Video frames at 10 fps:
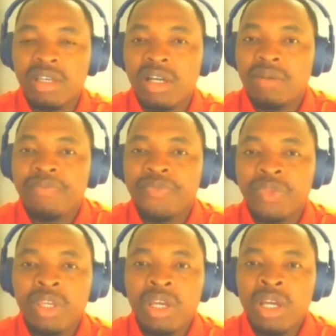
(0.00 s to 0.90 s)
Yeah,
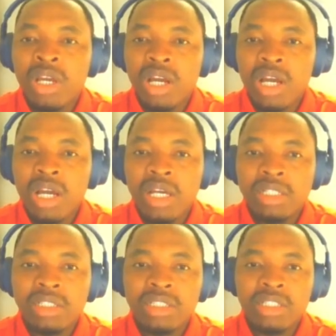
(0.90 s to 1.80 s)

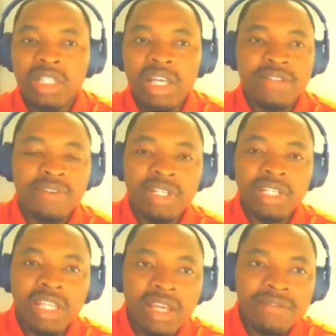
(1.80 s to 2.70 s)
and that's for
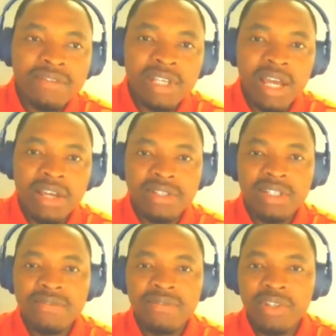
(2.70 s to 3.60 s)
the left
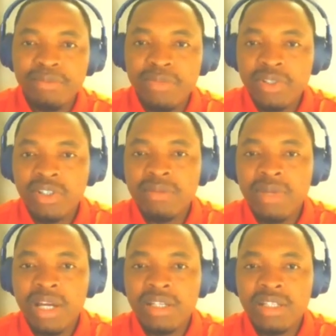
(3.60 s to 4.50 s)
axis. For the bottom
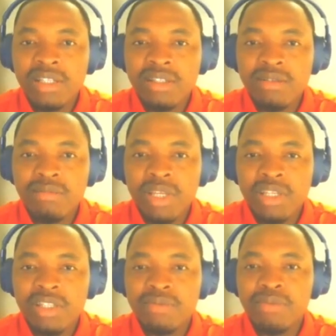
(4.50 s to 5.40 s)
axis,
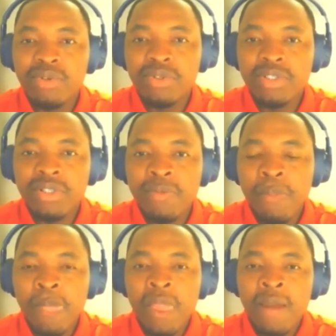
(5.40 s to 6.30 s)
make it bold,
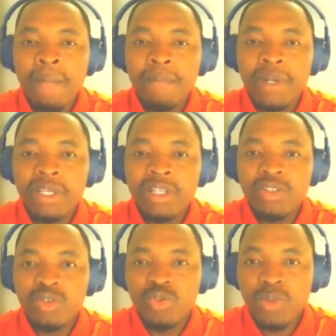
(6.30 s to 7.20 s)
bring
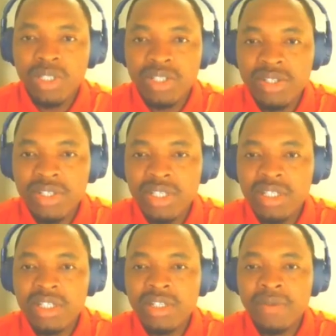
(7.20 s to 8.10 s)
it to
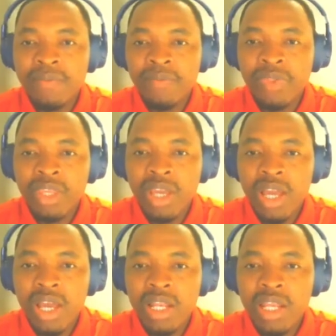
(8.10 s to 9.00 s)
26,
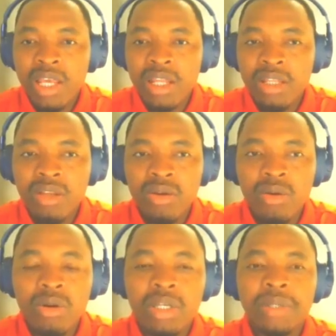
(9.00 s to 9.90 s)
and then
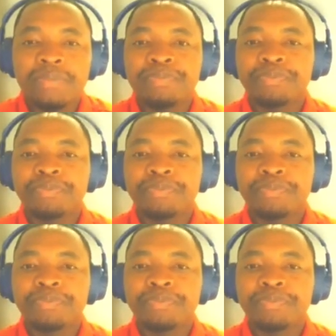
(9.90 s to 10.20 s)
okay.